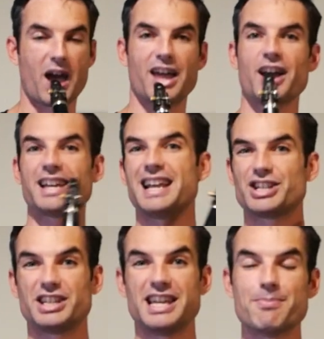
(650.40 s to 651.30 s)
And I can
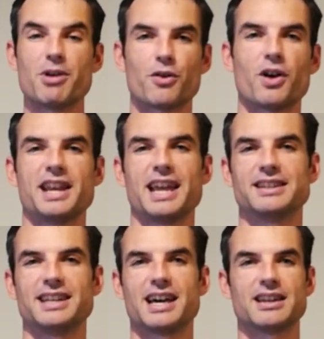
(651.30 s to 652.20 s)
actually keep my right
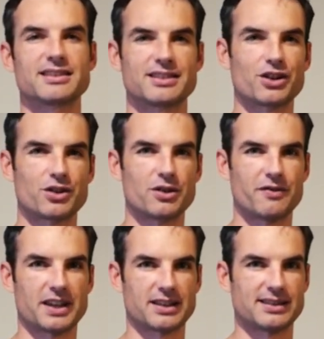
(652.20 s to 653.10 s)
hand down. It's not going to
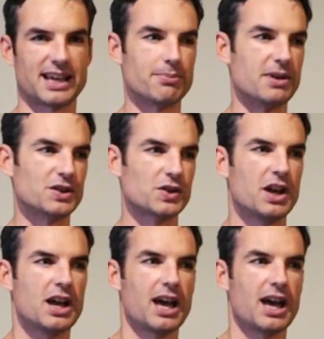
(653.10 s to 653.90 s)
affect the sound much.